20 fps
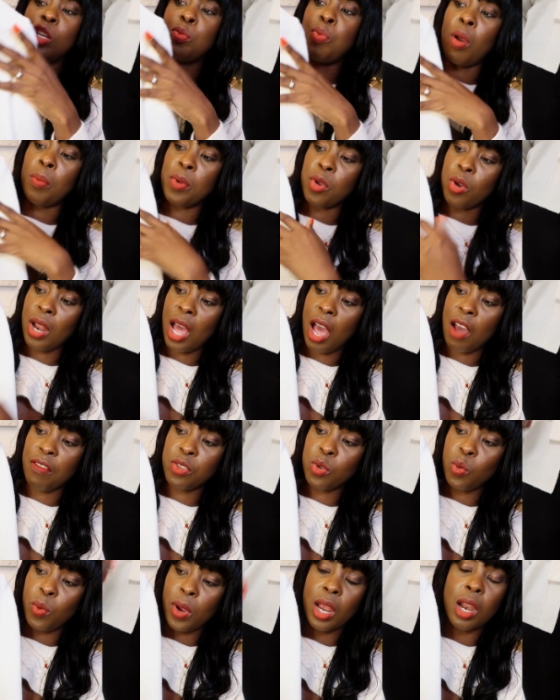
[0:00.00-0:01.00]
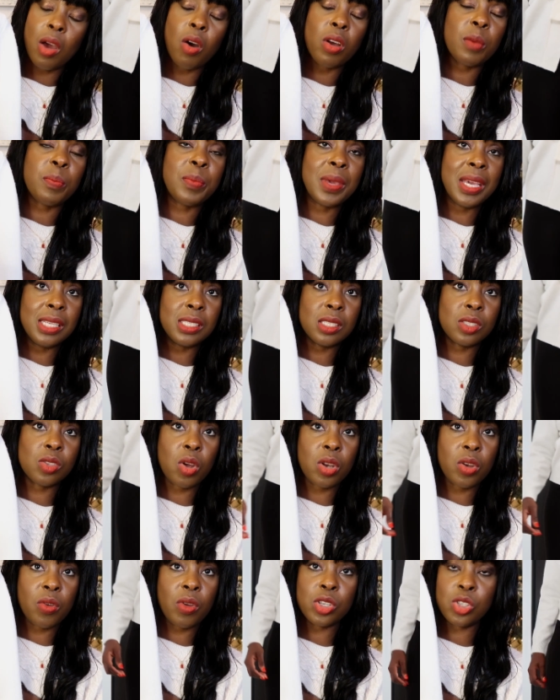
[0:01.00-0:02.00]
you're probably gonna have to wear other pieces
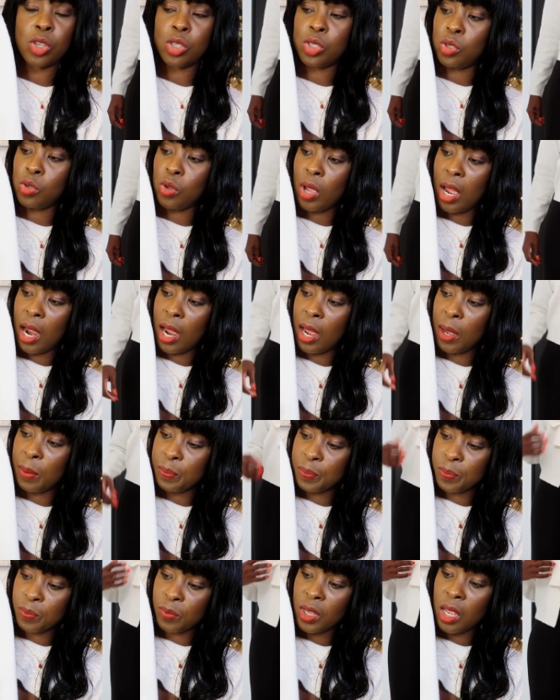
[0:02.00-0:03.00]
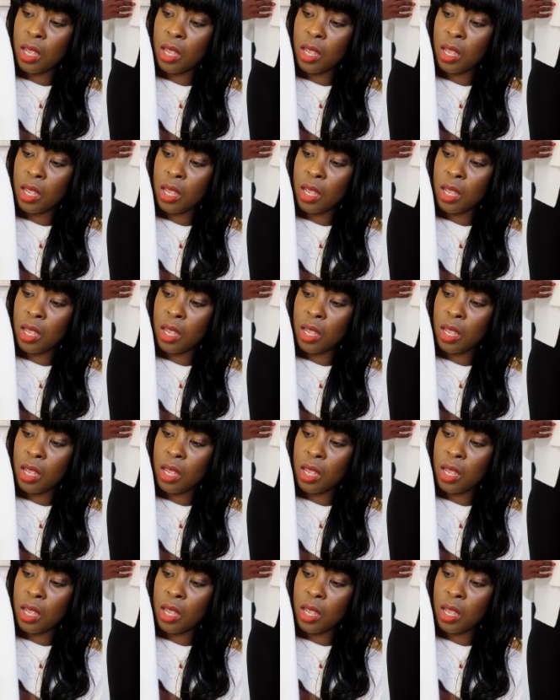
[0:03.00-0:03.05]
under it just to um